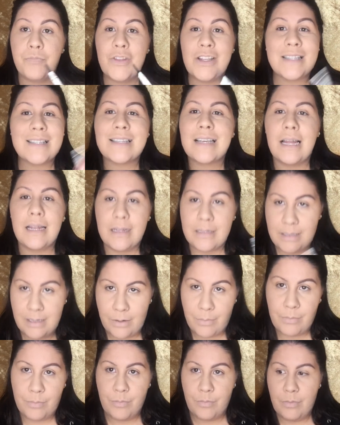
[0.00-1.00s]

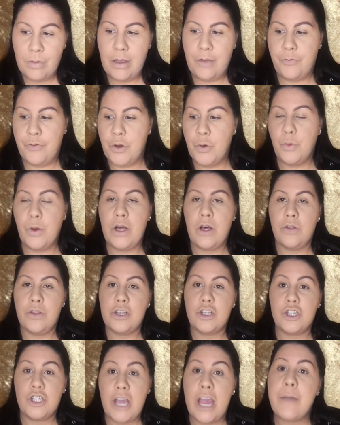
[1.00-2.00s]
skeleton, if you will,
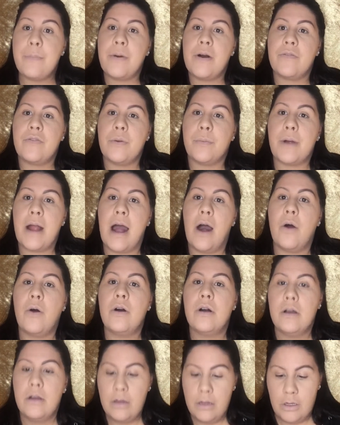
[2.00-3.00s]
the shape of the brow.
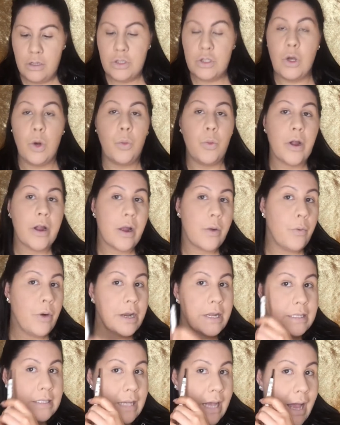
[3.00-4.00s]
So where I
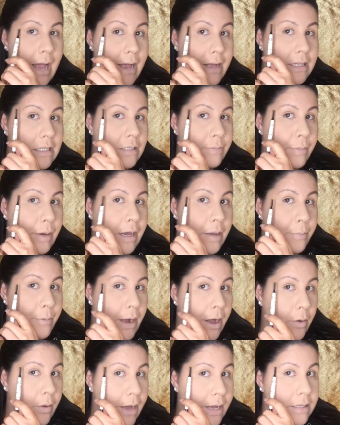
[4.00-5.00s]
want it to end, my
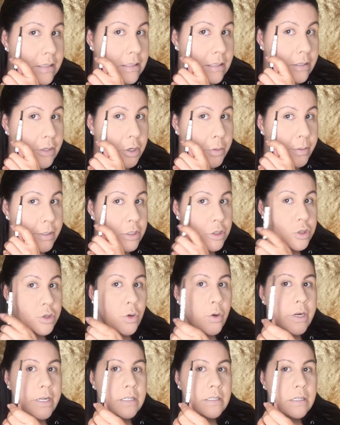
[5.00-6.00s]
brow ends a little bit
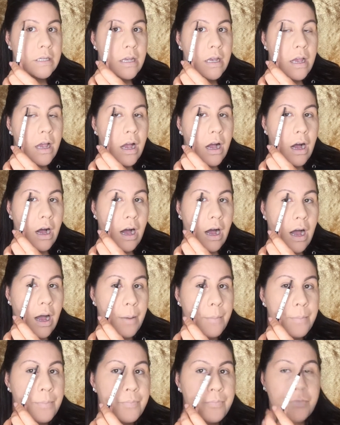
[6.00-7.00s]
short,
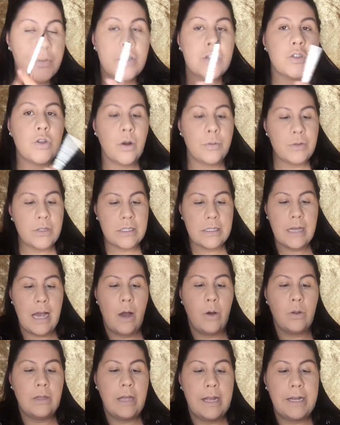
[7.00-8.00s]
so I'm just
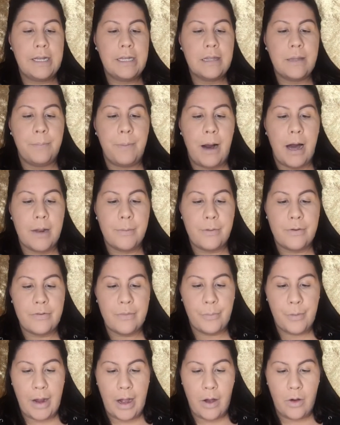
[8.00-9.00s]
outlining the bottom of the
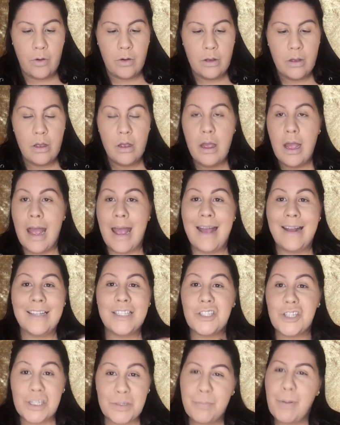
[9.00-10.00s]
brow.
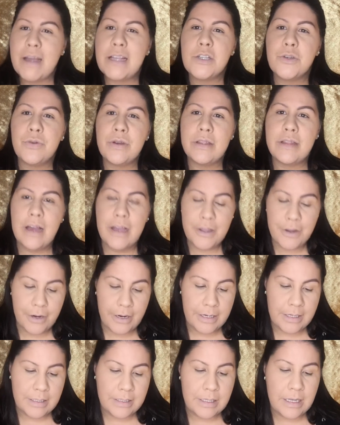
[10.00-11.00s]
And just by doing that, you're
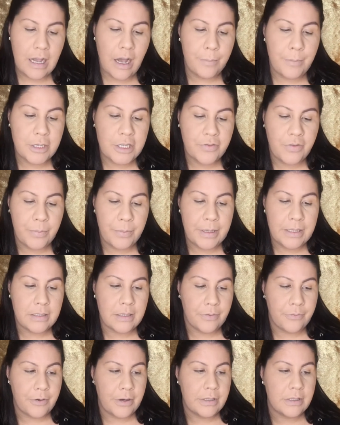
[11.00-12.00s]
gonna see how much of a big
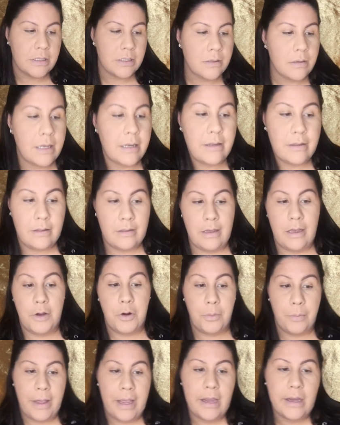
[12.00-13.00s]
difference
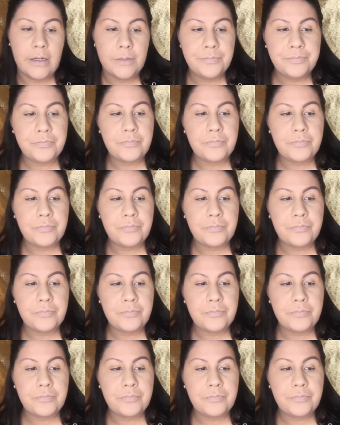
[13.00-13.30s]
it'll make.